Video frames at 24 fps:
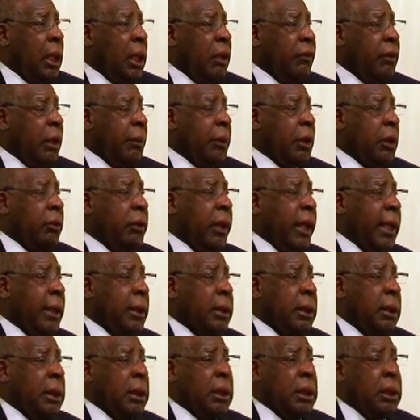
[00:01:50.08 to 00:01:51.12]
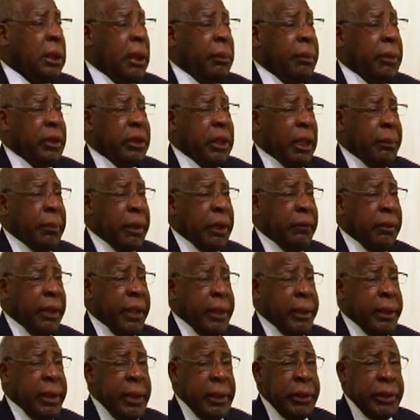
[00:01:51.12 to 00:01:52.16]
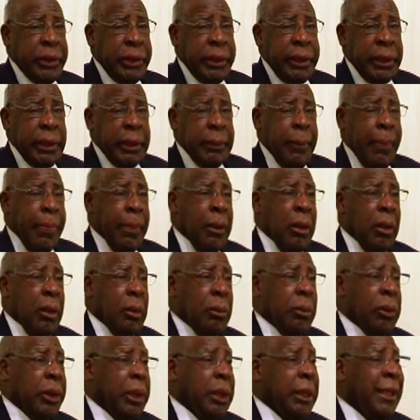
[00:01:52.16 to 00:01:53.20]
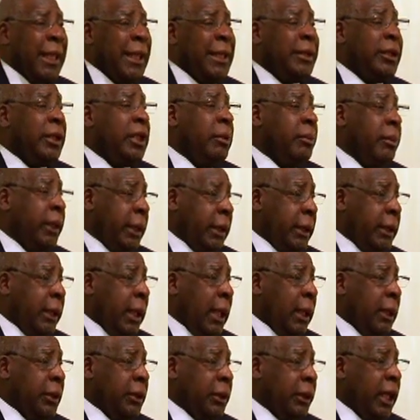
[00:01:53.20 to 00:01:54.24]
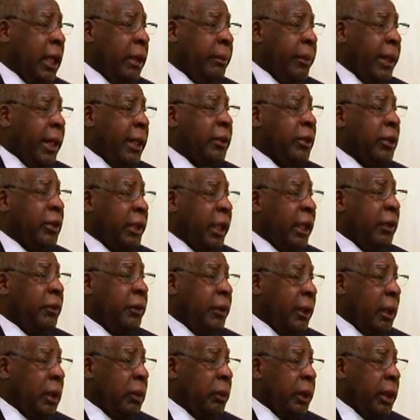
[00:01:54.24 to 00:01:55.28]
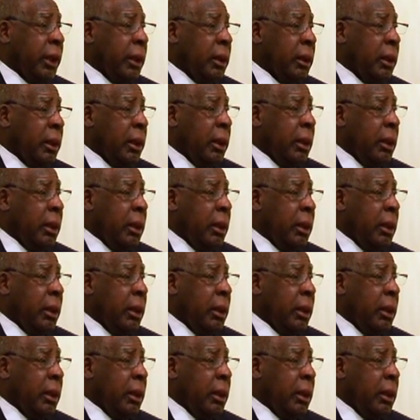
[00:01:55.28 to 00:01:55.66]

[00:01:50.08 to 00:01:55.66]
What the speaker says: If I'm correct on the numbers, I believe that next year, more than $19 million came back to the state of Delaware